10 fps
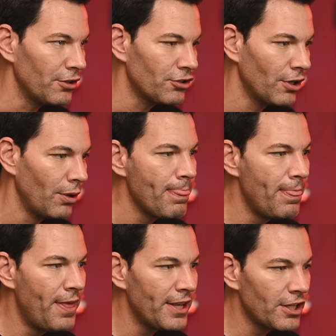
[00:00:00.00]
So
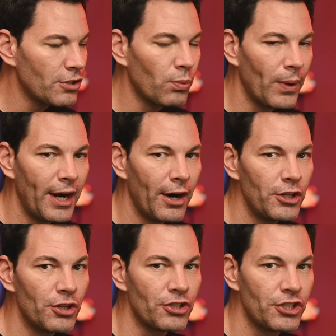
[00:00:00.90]
this is where
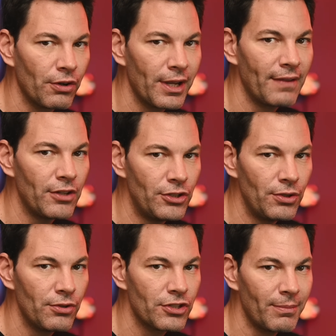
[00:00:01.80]
you're still gonna have to
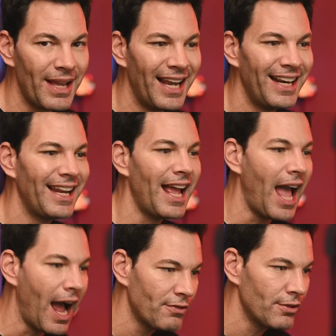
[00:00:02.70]
do some editing
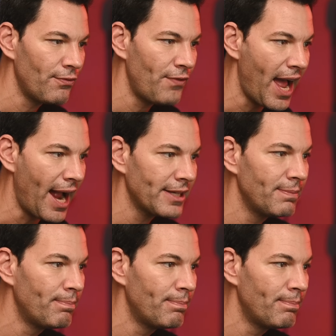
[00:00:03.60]
after the fact.